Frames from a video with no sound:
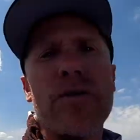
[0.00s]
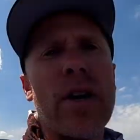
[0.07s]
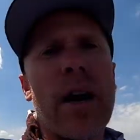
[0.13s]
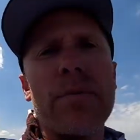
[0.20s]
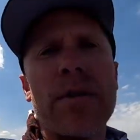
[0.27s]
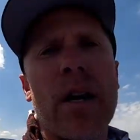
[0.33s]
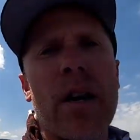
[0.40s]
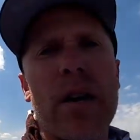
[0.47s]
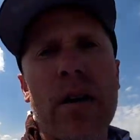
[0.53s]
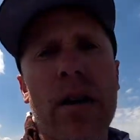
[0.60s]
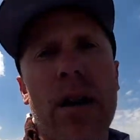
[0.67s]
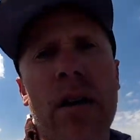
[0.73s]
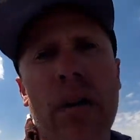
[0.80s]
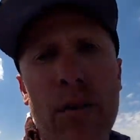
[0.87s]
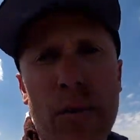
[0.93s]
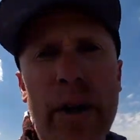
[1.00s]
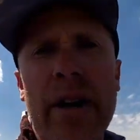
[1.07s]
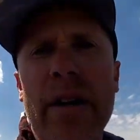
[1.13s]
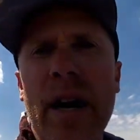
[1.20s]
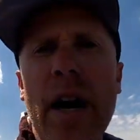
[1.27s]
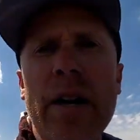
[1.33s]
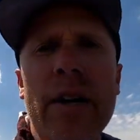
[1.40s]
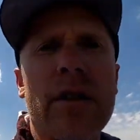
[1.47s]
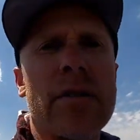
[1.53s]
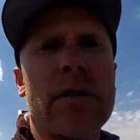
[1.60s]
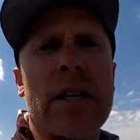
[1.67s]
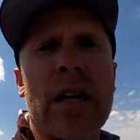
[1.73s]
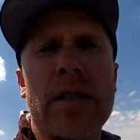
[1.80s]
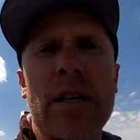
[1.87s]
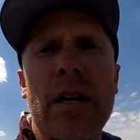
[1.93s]
That drop shot rig that I
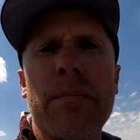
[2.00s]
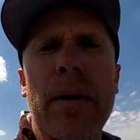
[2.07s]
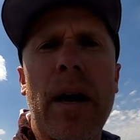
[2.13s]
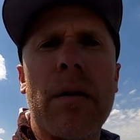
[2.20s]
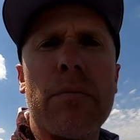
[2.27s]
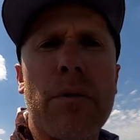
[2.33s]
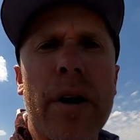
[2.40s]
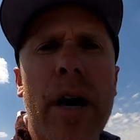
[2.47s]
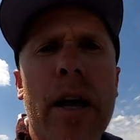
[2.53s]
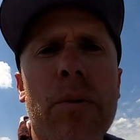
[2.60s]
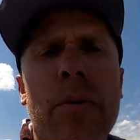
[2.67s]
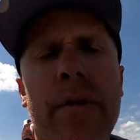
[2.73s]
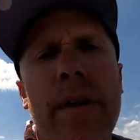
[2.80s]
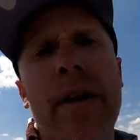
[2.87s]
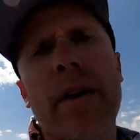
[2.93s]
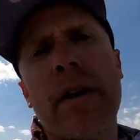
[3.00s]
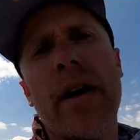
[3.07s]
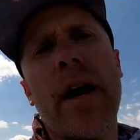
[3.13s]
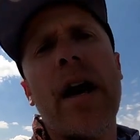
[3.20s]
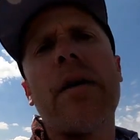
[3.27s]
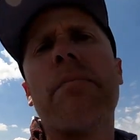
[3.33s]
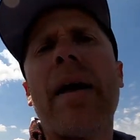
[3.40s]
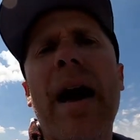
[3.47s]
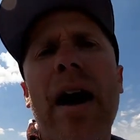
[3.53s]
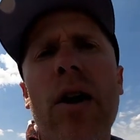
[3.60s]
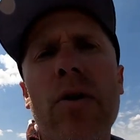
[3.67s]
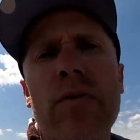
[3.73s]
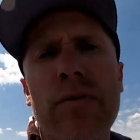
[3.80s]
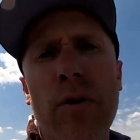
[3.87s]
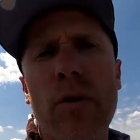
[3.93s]
use got 10 pound braid with a eight
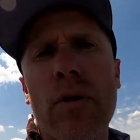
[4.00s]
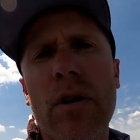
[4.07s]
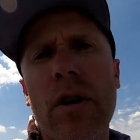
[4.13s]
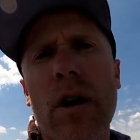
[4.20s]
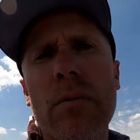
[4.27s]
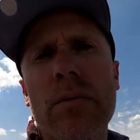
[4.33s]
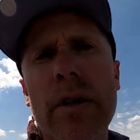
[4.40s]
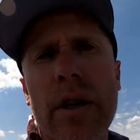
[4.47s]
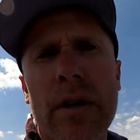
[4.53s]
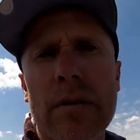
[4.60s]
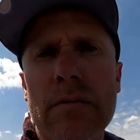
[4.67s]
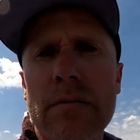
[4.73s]
pound fluorocarbon